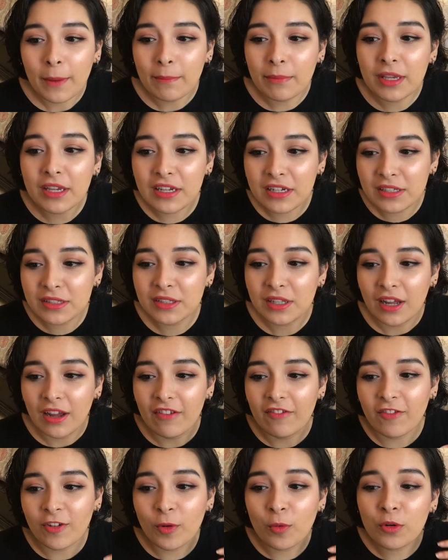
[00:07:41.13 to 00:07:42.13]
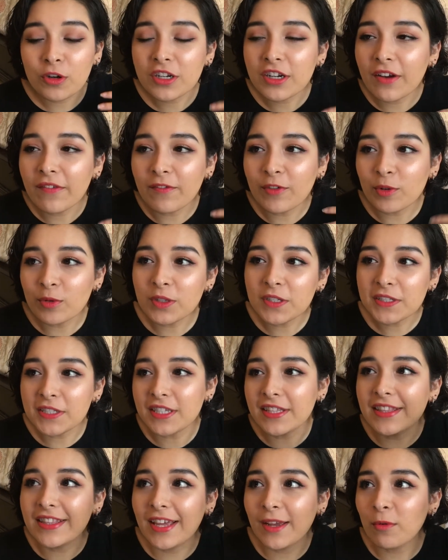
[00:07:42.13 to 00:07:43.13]
Because for whatever
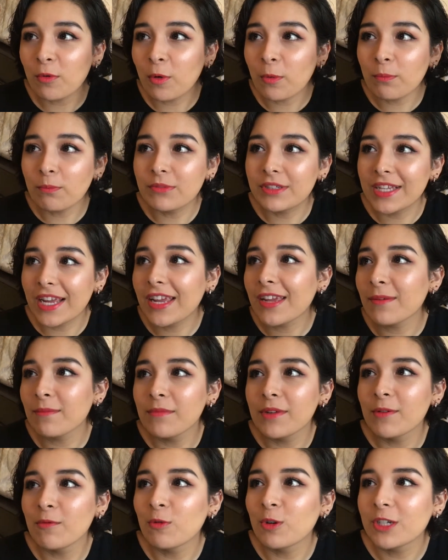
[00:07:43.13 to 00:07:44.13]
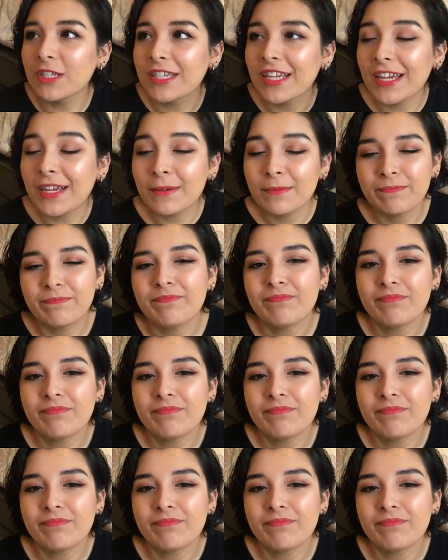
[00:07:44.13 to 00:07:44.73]
reason, they will date me one day.